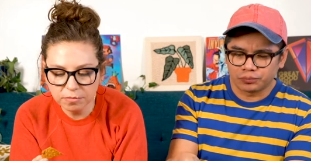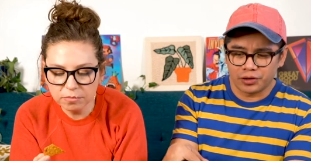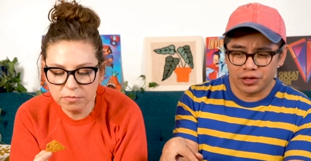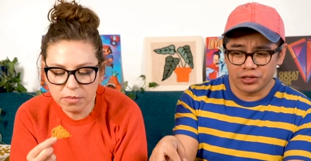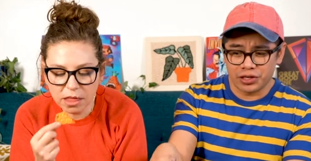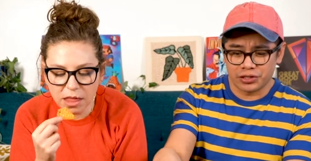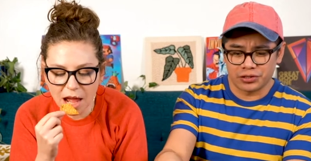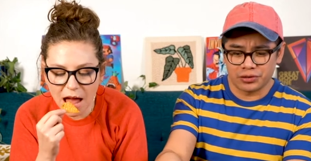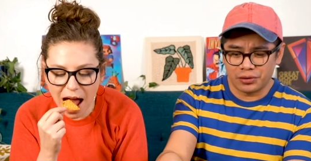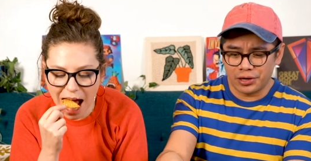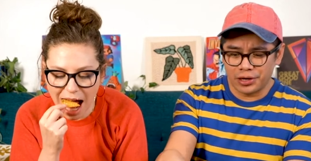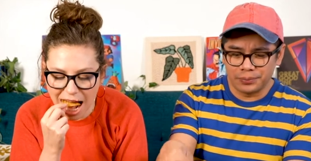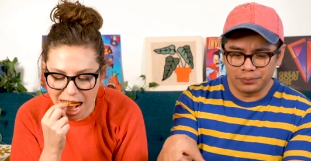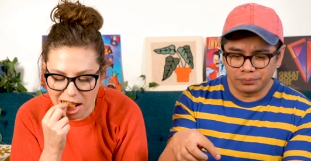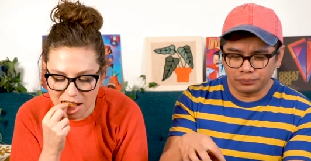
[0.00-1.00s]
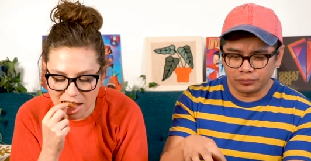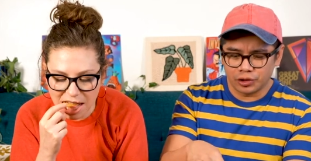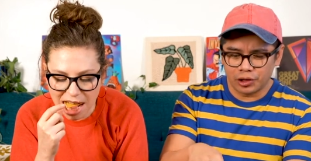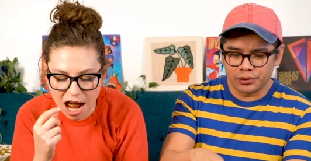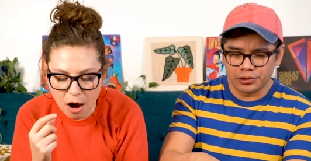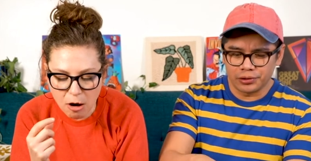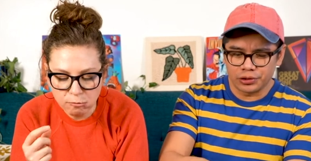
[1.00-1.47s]
Speaker 1: This has a lime
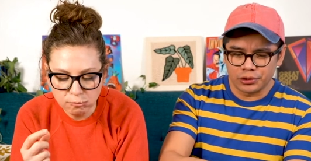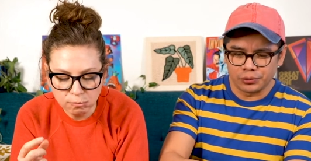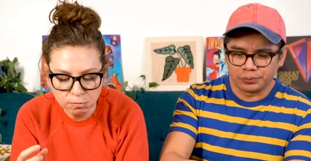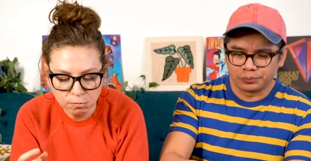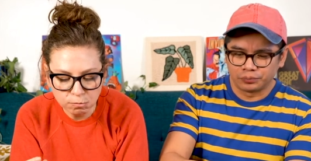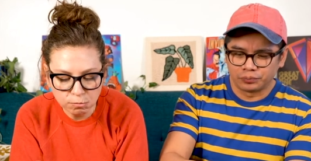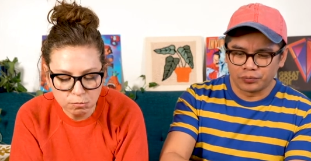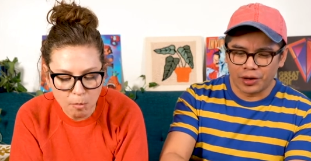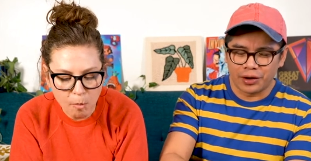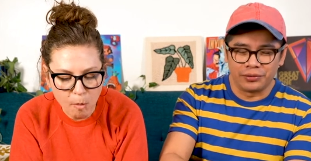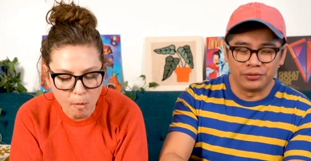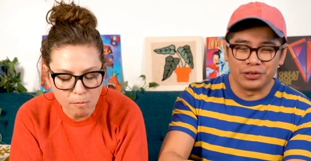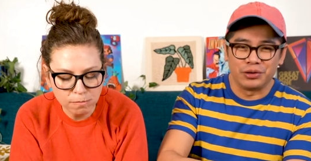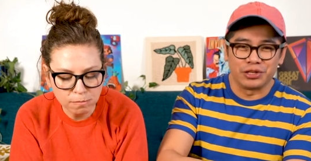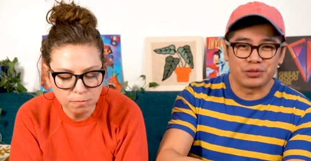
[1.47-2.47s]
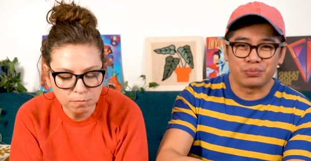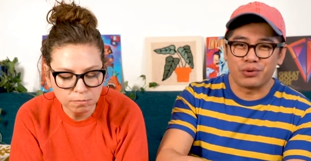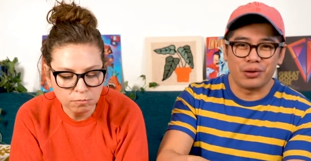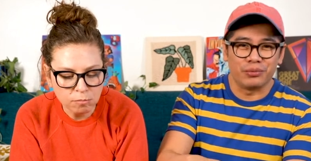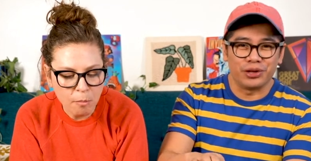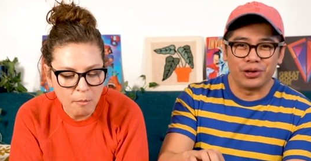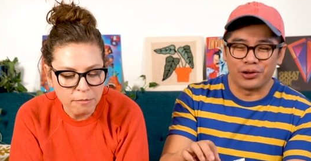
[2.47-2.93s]
on it too. It's
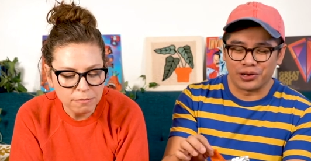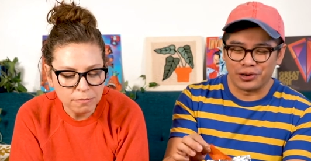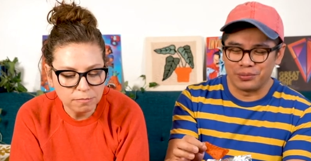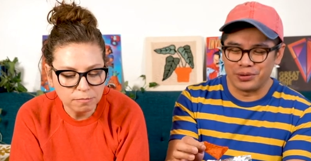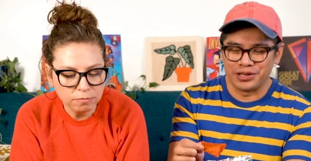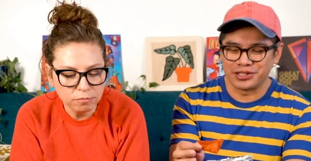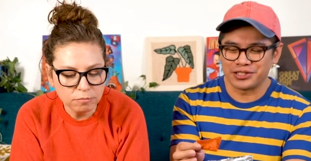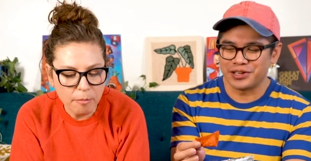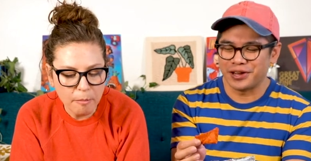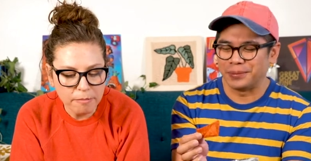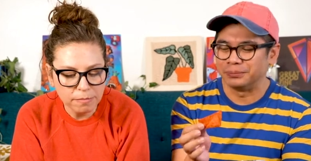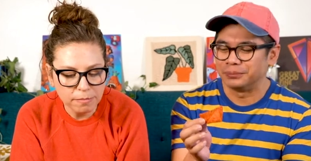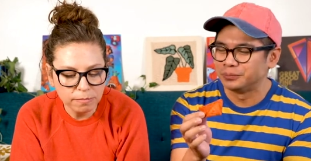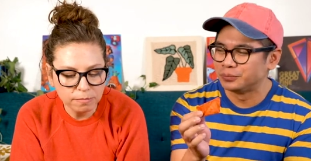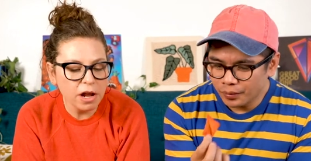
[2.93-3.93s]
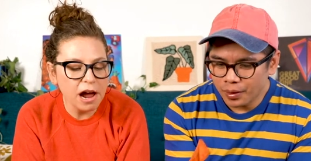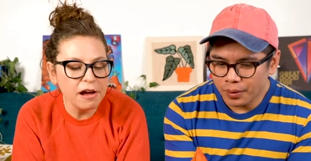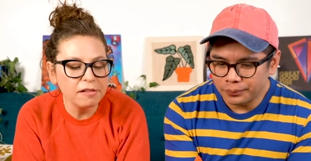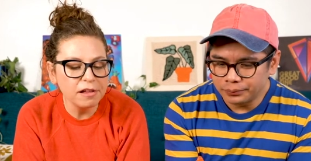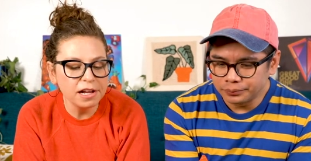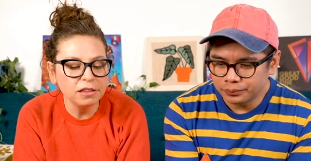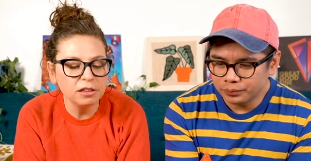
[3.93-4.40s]
probably all gonna be the same.
Speaker 2: I
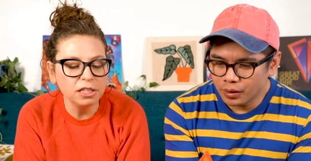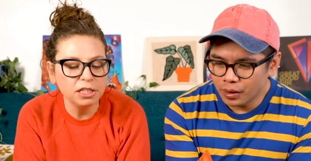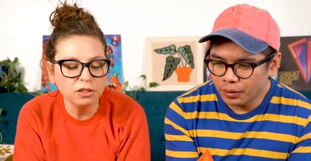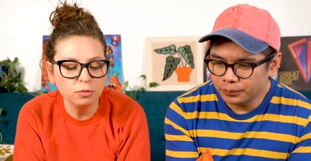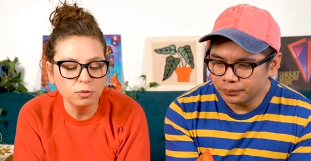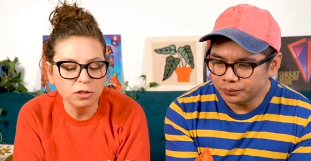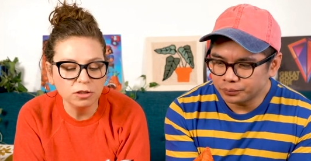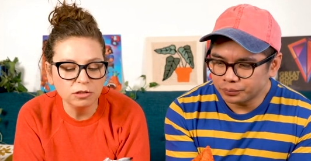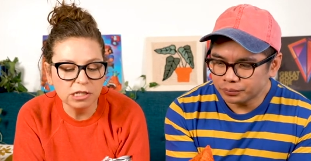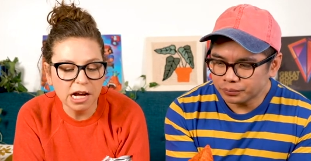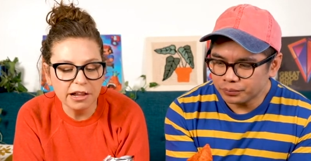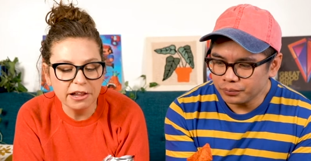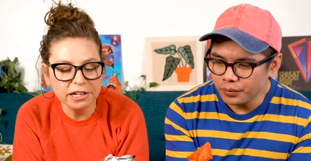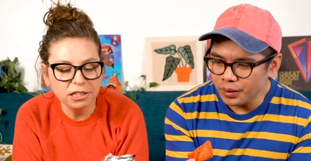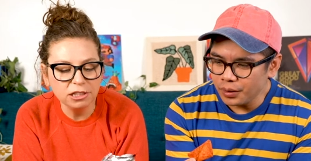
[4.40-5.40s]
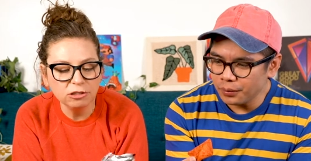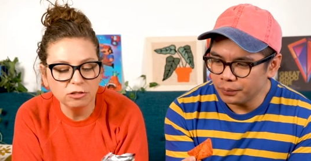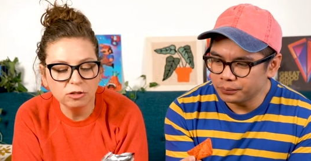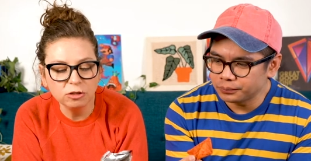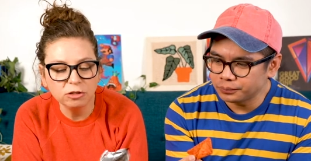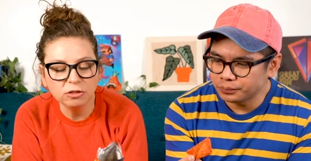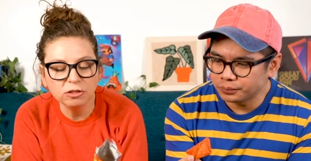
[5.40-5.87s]
like these ones. I like these
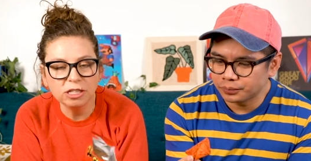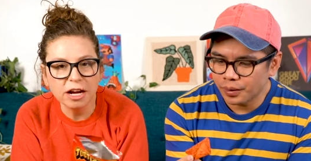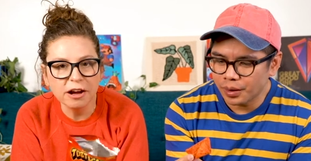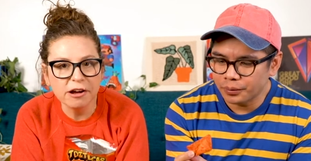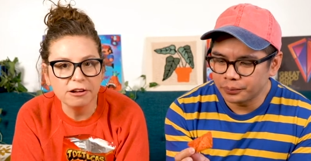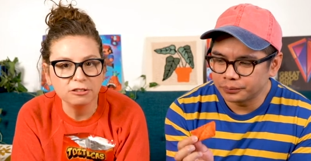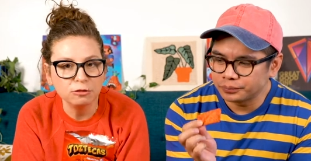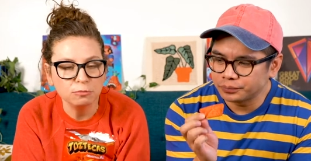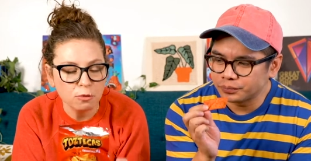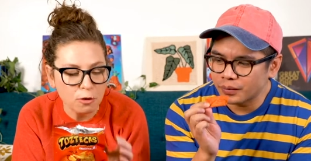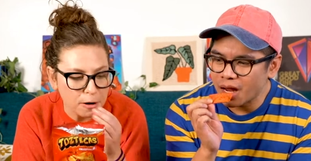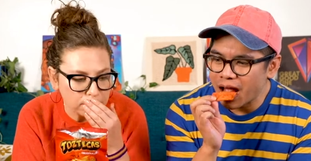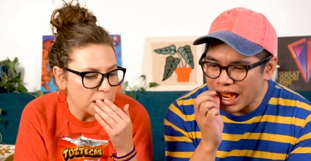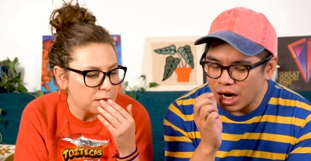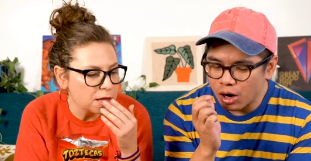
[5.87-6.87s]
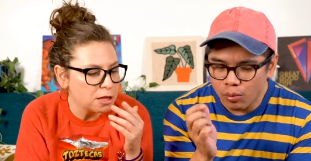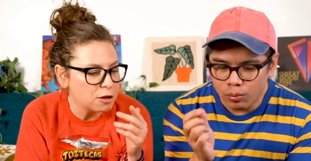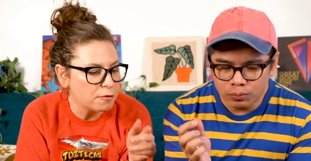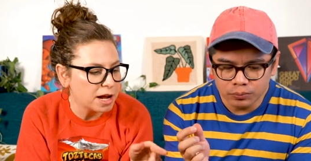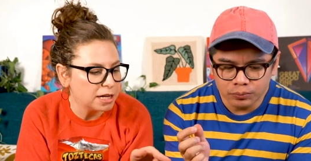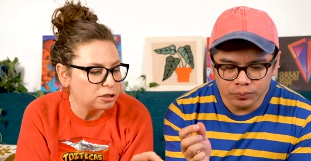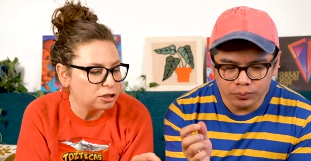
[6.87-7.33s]
Toztecas more than the
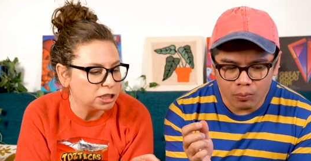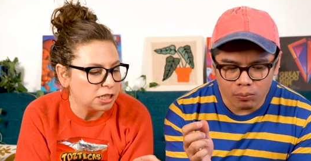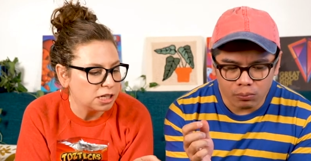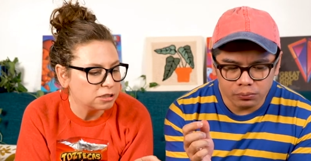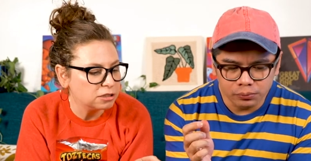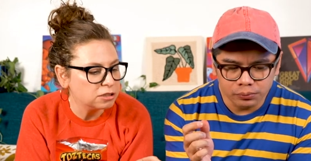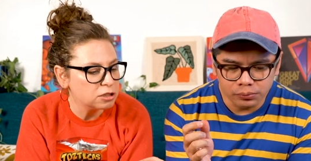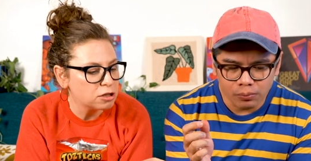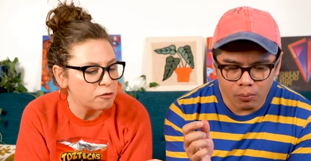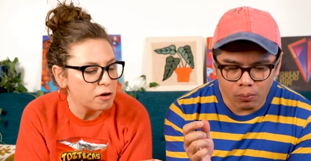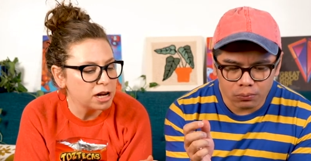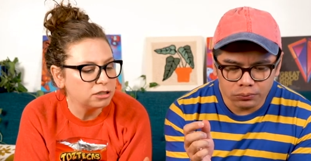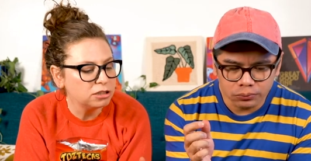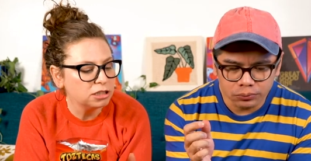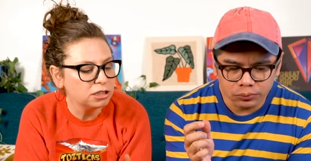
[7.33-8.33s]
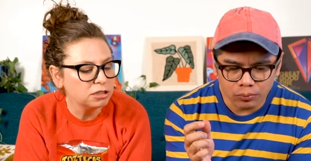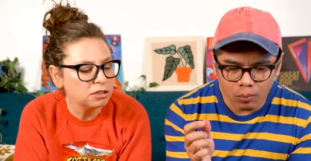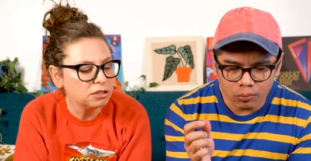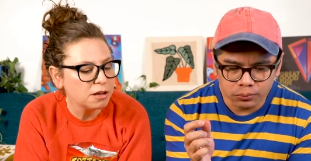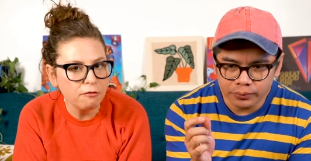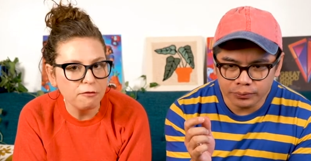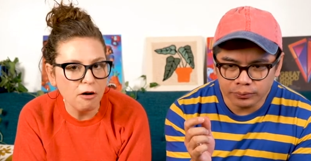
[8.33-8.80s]
Ranchitas. The Ranchitas
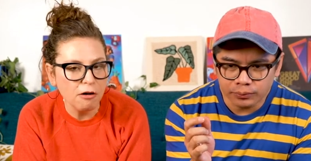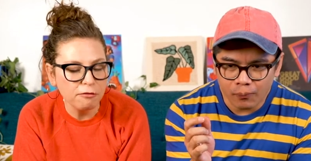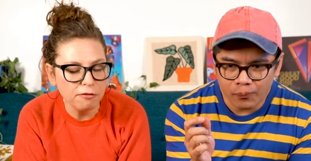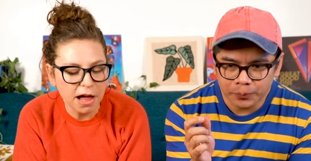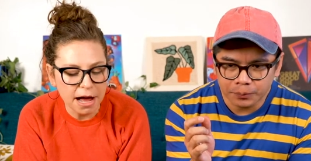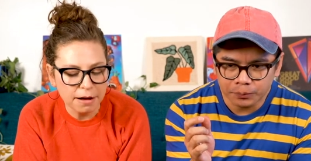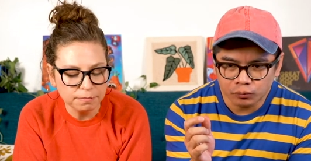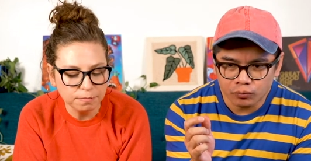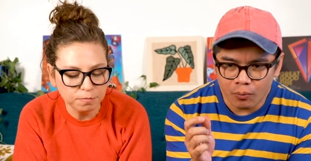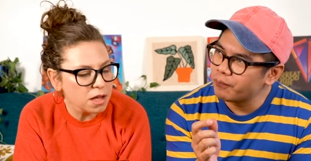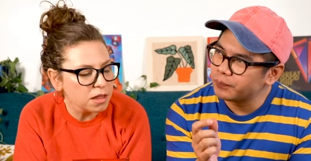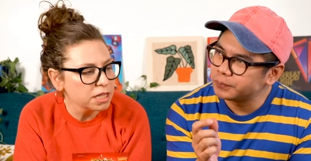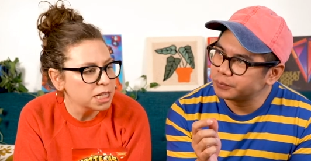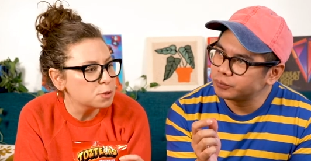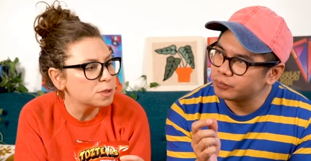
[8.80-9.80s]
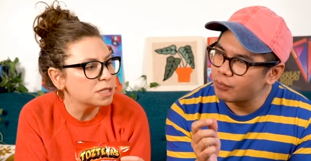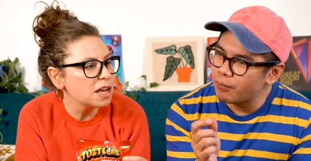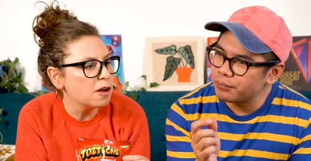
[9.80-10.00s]
fall flat. These ones